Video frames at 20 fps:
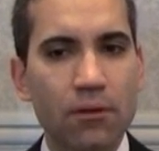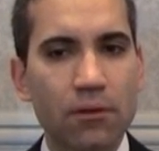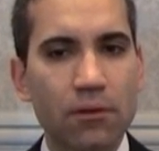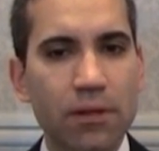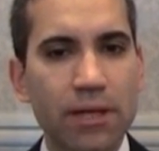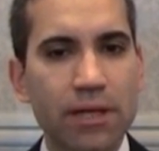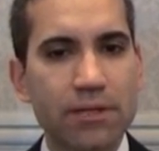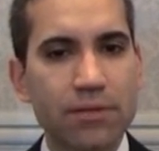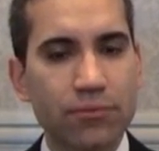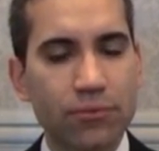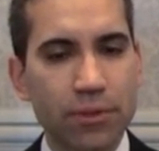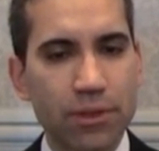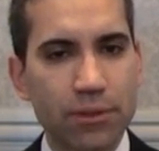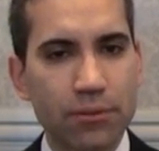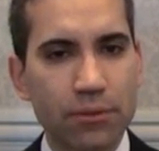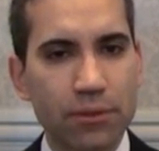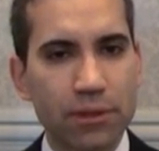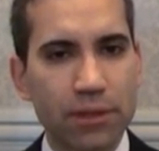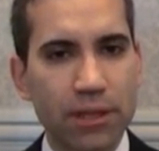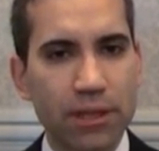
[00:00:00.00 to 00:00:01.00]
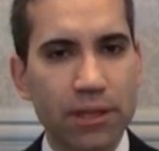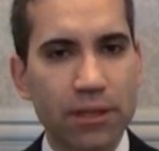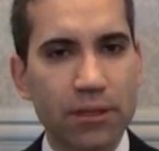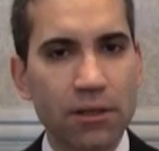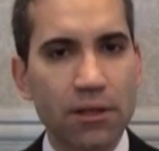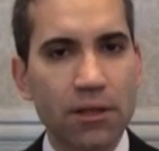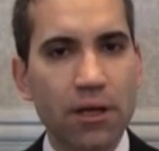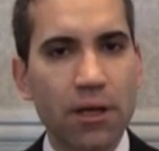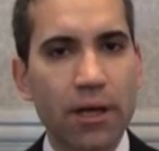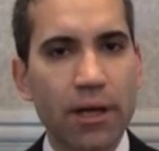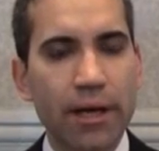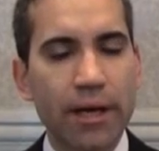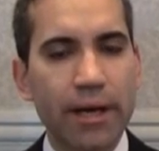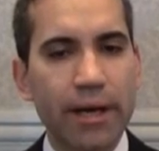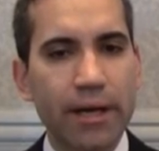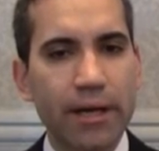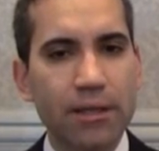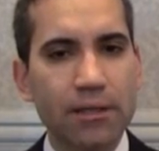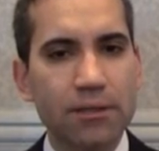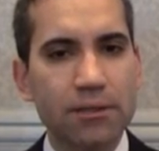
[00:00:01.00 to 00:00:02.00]
less frequently
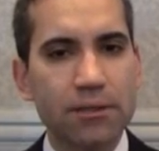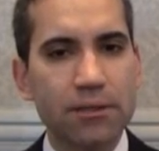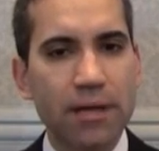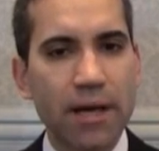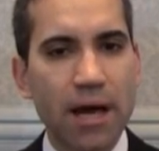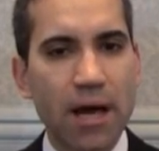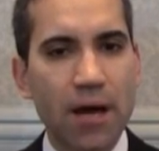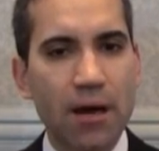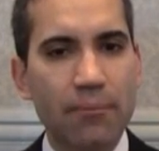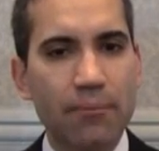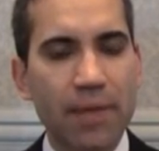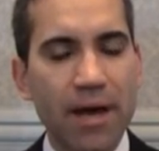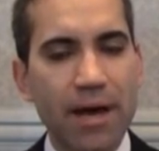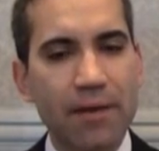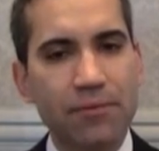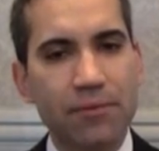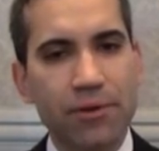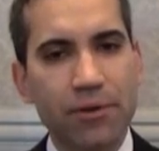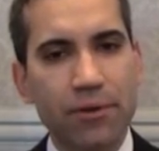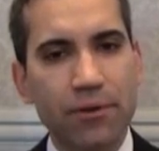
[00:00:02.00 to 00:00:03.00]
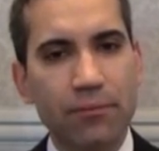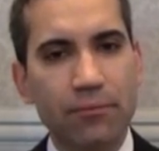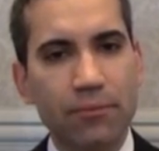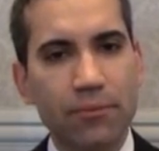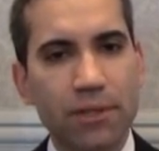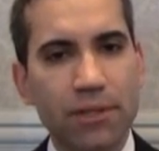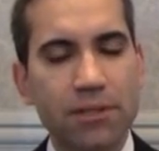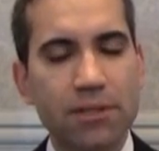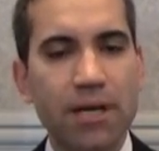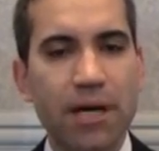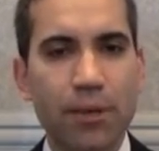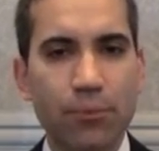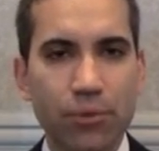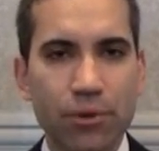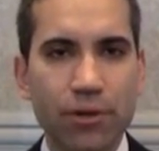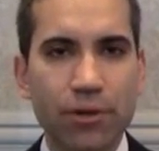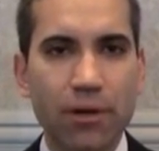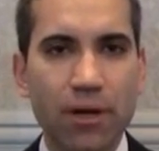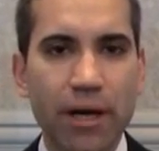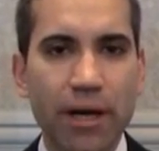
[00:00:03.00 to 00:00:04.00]
and after the time when
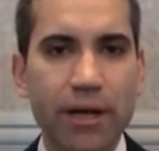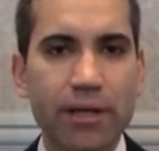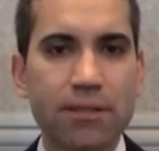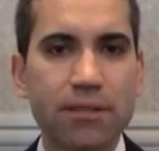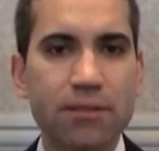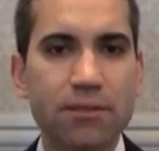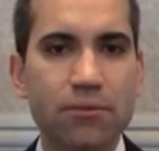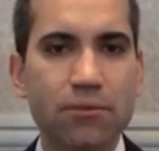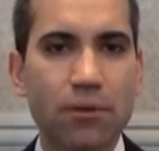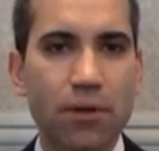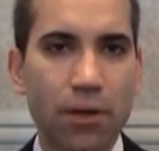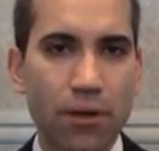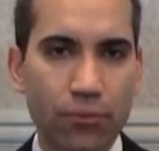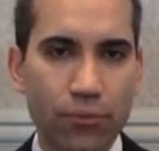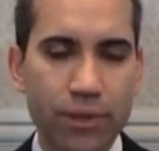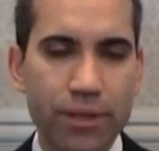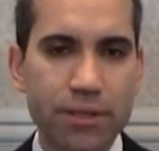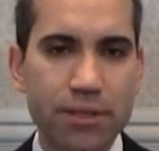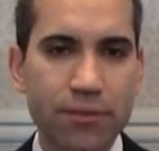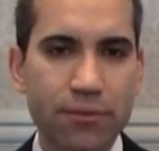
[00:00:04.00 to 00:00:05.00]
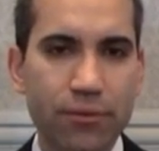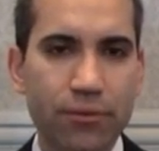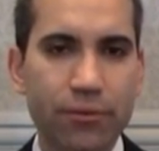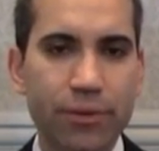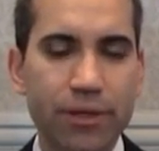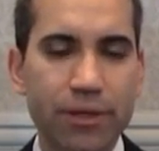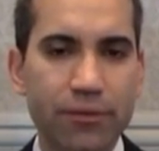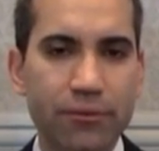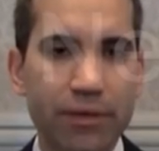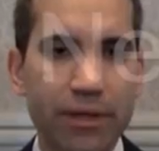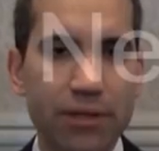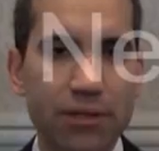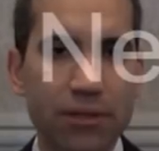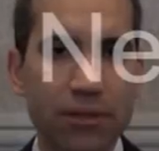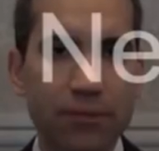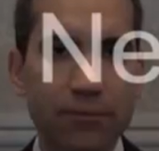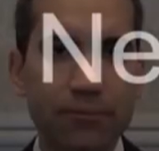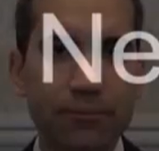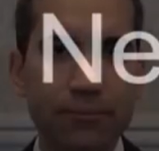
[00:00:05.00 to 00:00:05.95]
they're highest risk for reintervention.